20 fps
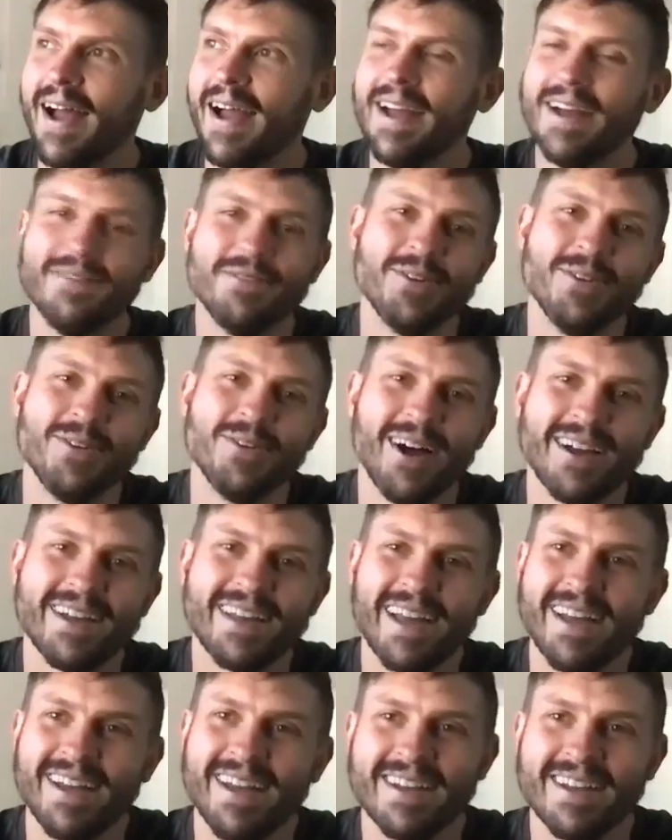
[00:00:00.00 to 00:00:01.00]
Hey, if you like,
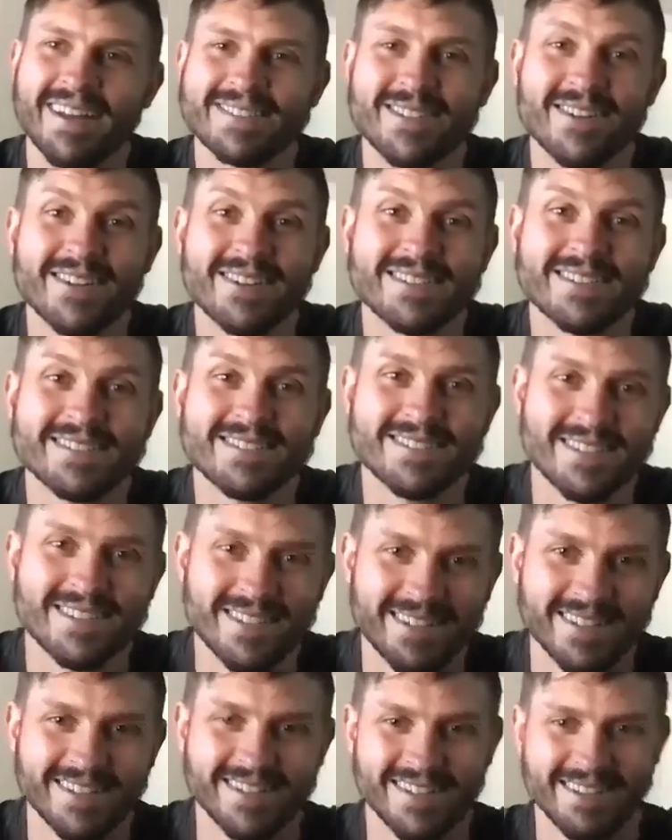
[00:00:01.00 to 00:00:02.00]
hey, as long as
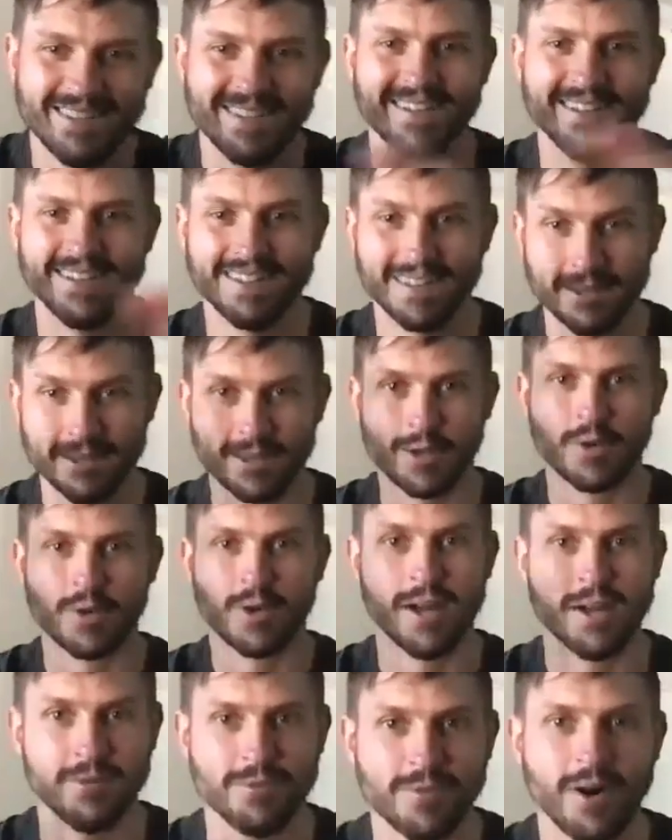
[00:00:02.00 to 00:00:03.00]
the
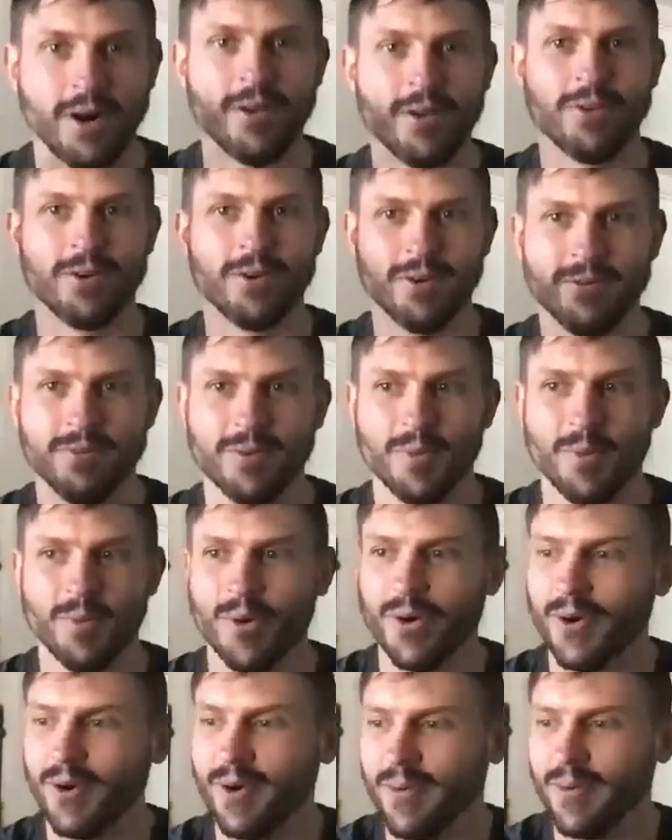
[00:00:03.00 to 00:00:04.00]
grandfather of the
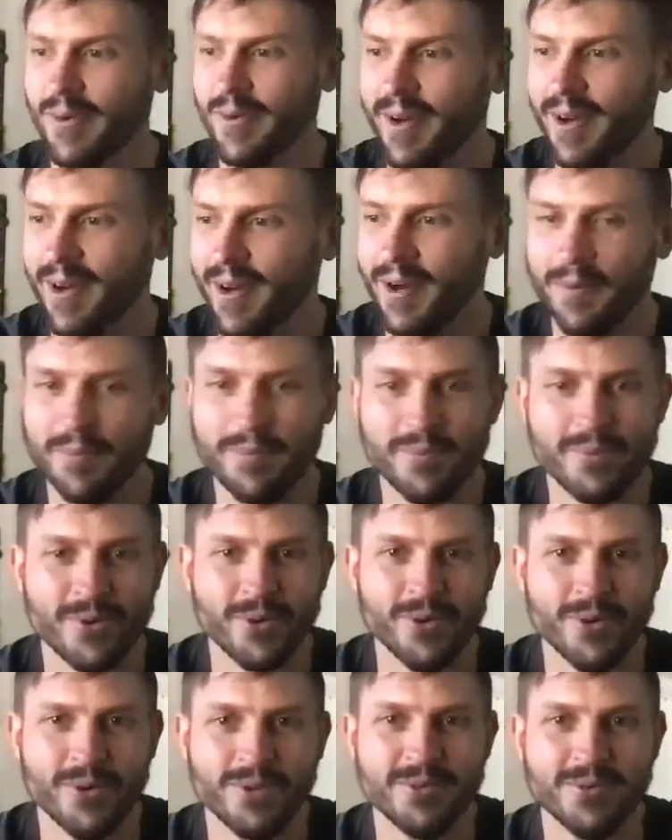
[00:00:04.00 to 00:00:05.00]
word
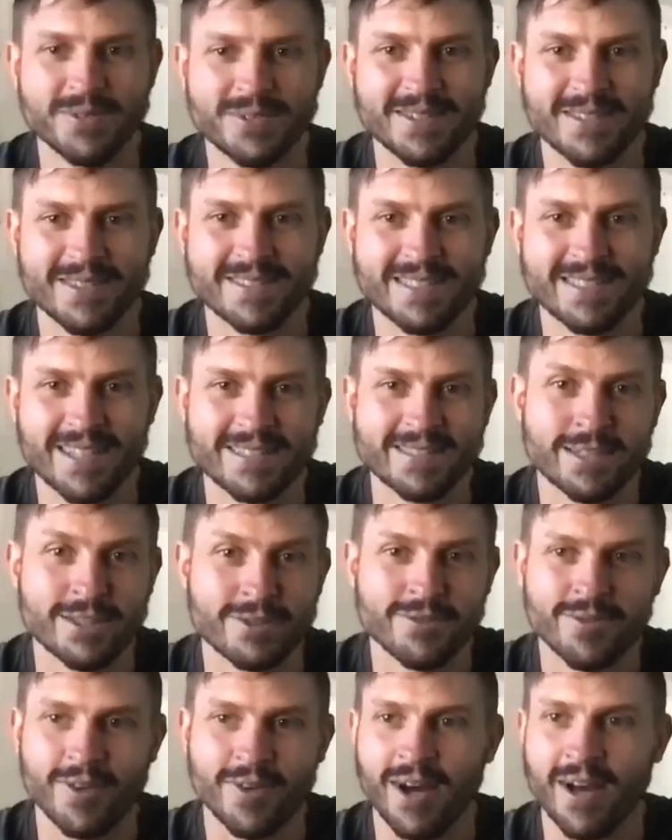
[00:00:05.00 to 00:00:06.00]
approves and says
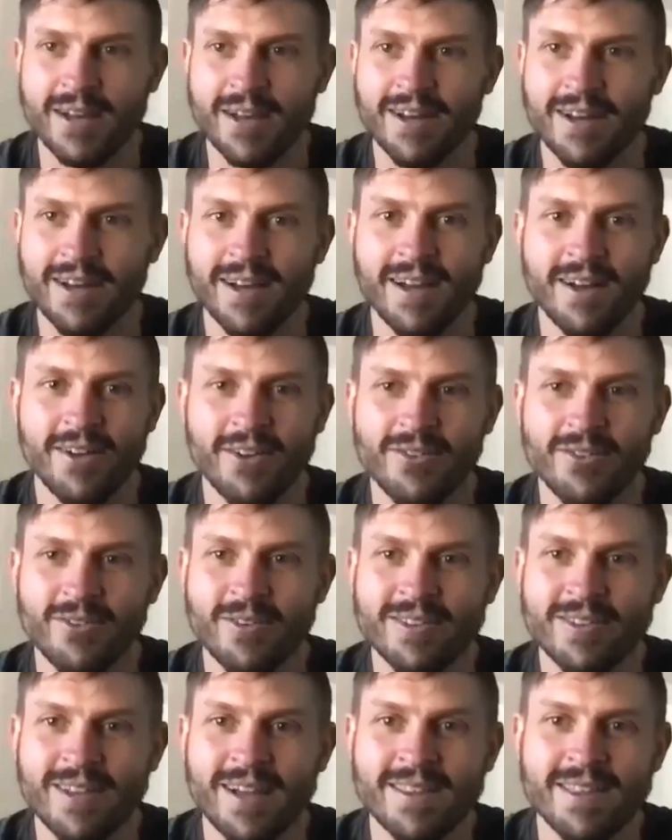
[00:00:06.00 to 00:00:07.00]
it's fine, I'll
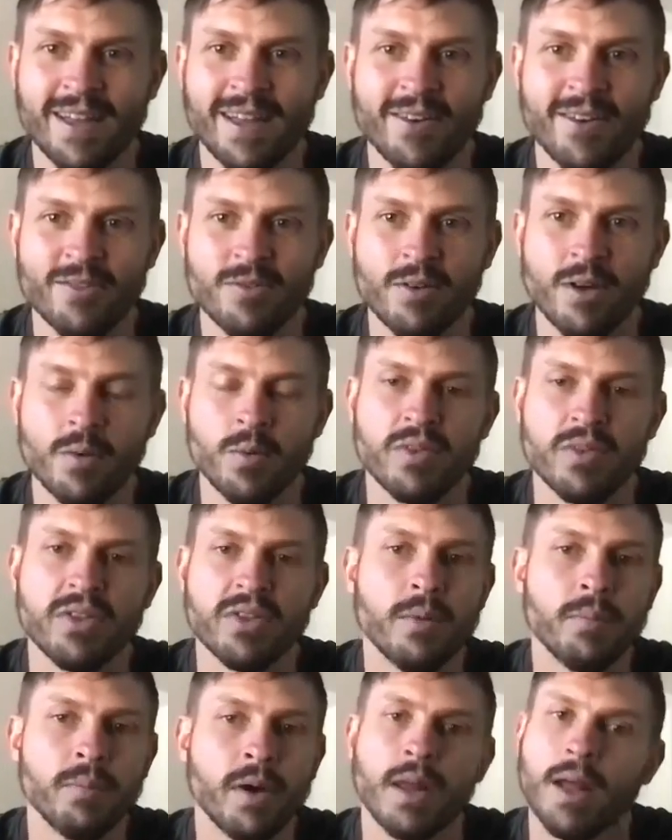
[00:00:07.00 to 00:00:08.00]
take that and run with
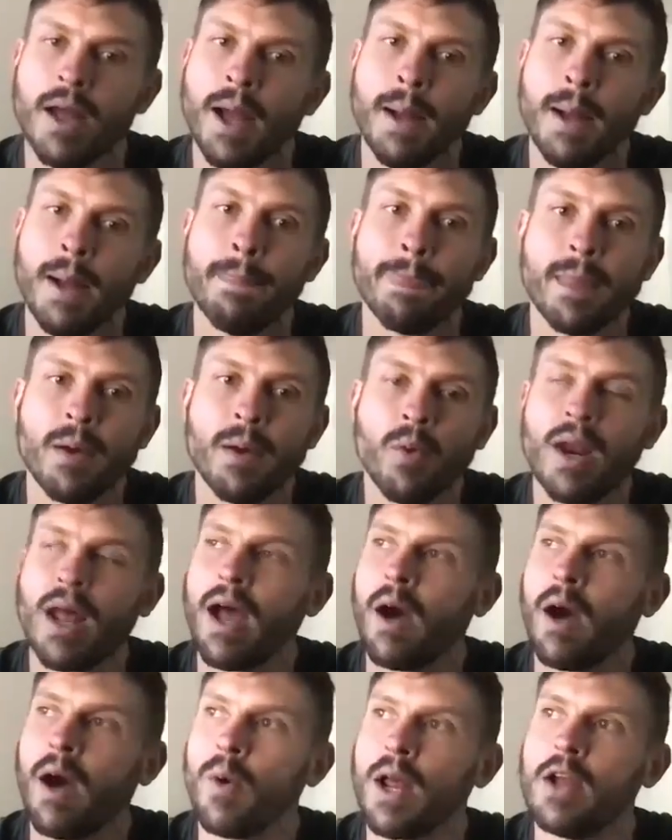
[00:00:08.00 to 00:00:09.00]
it. But what
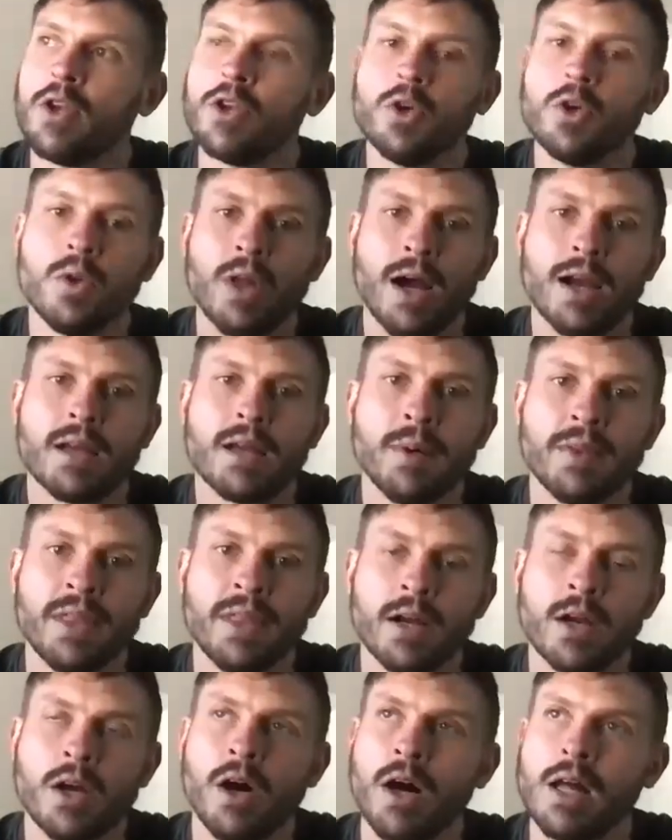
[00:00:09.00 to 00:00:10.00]
I do like about
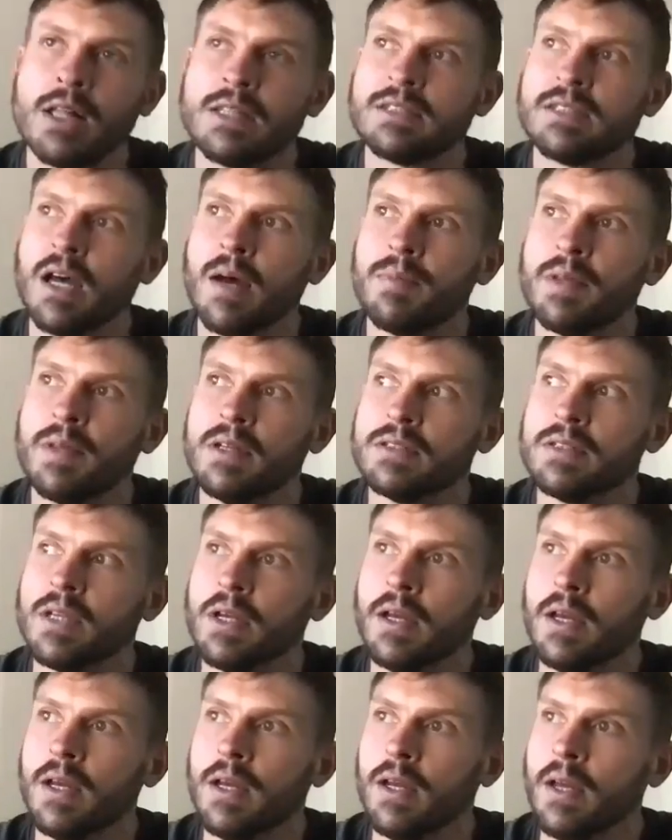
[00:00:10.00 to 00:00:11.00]
that concept is,
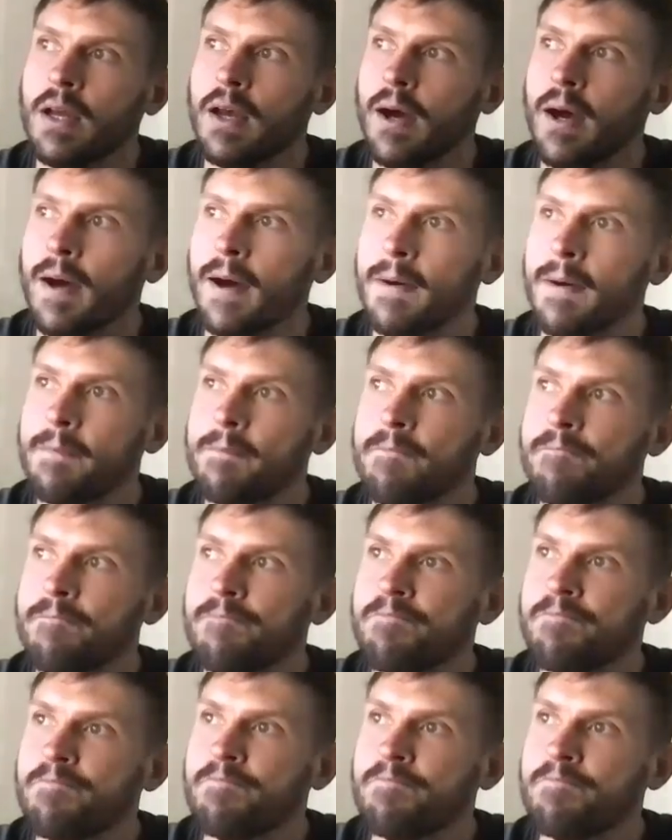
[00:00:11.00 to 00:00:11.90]
um,